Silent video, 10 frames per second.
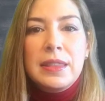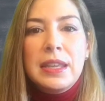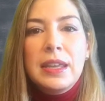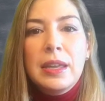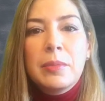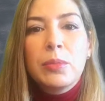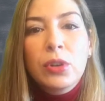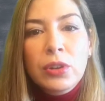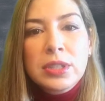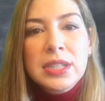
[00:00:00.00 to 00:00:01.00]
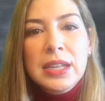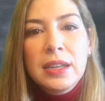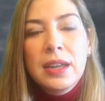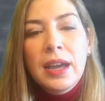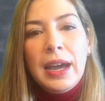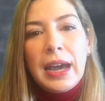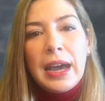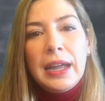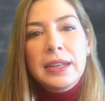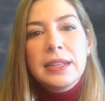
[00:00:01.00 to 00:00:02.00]
the bourgeoisie
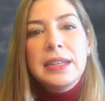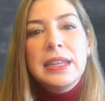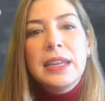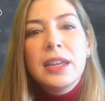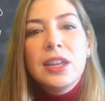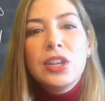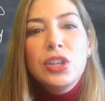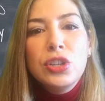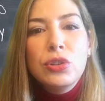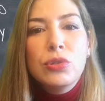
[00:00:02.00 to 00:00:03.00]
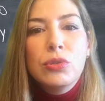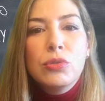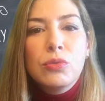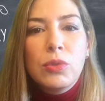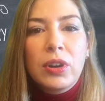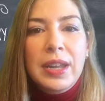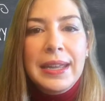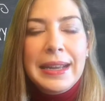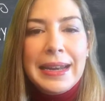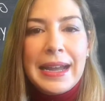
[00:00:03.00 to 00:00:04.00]
and the new
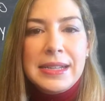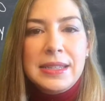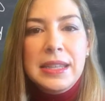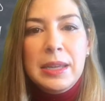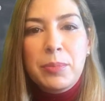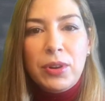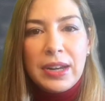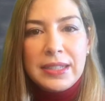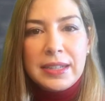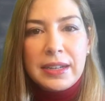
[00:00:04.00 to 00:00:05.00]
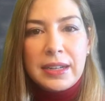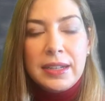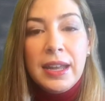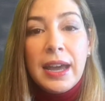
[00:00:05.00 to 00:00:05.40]
working class, the proletariat.